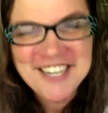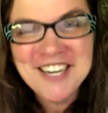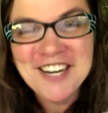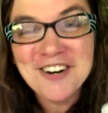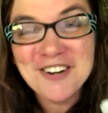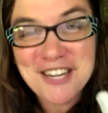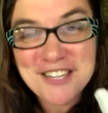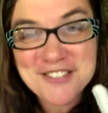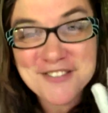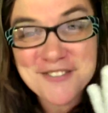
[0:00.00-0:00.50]

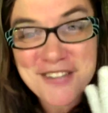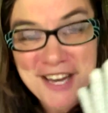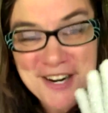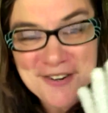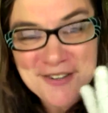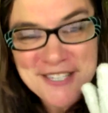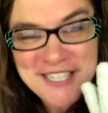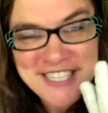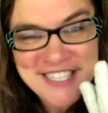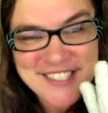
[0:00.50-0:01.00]
Okay, so not
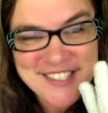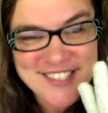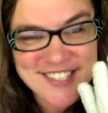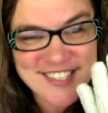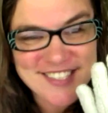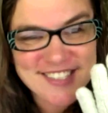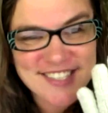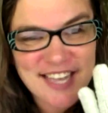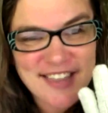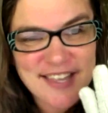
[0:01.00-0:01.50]
only is
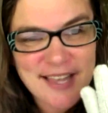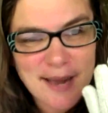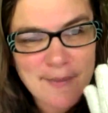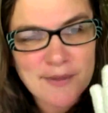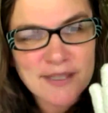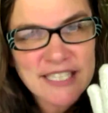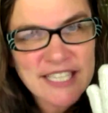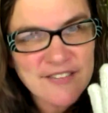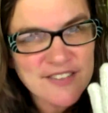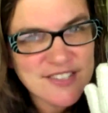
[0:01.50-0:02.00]
this, I
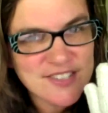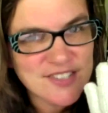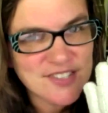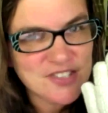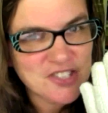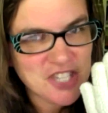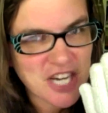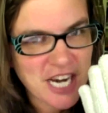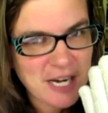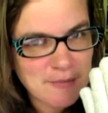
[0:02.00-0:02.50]
believe this is
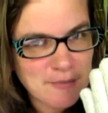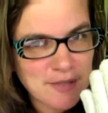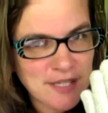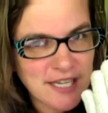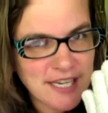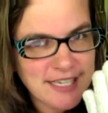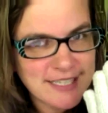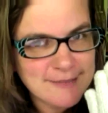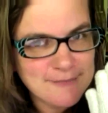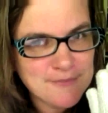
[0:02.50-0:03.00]
chain
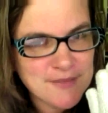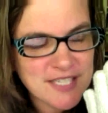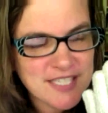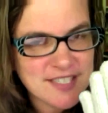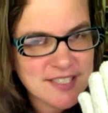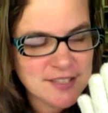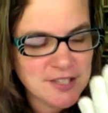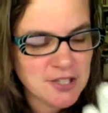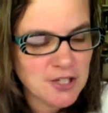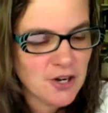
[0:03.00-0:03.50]
plied.
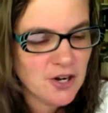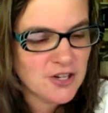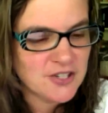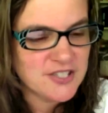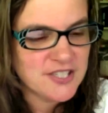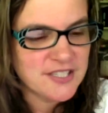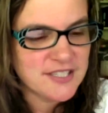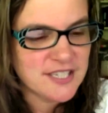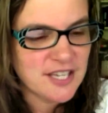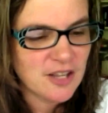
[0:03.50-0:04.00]
It's a little hard
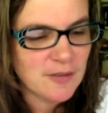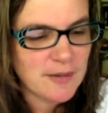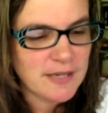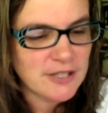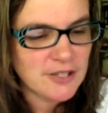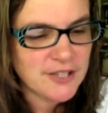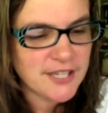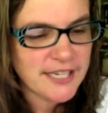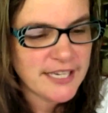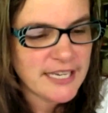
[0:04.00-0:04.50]
to tell by
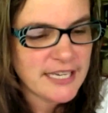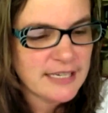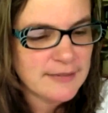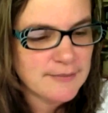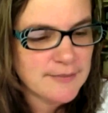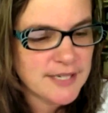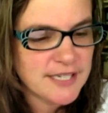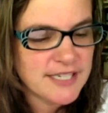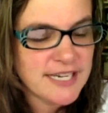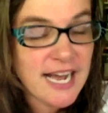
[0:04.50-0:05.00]
looking at it,
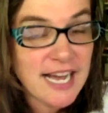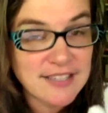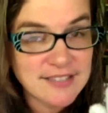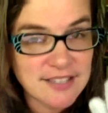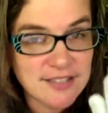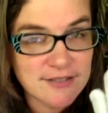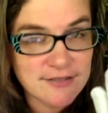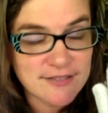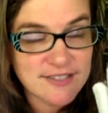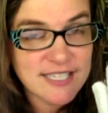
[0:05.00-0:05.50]
but it
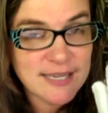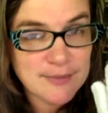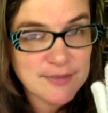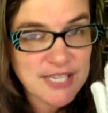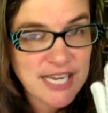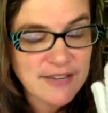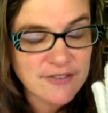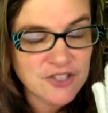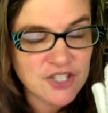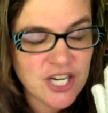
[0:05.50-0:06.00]
seems
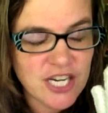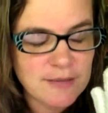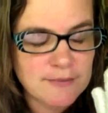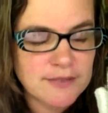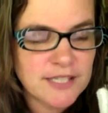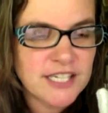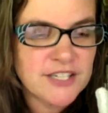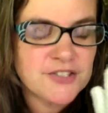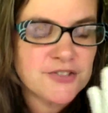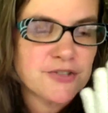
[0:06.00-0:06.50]
to have a chain
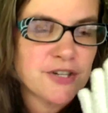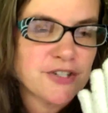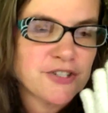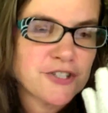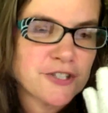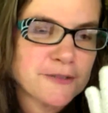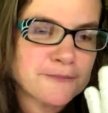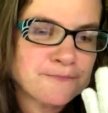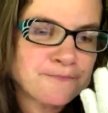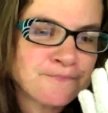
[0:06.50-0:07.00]
ply
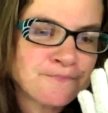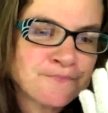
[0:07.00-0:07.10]
structure.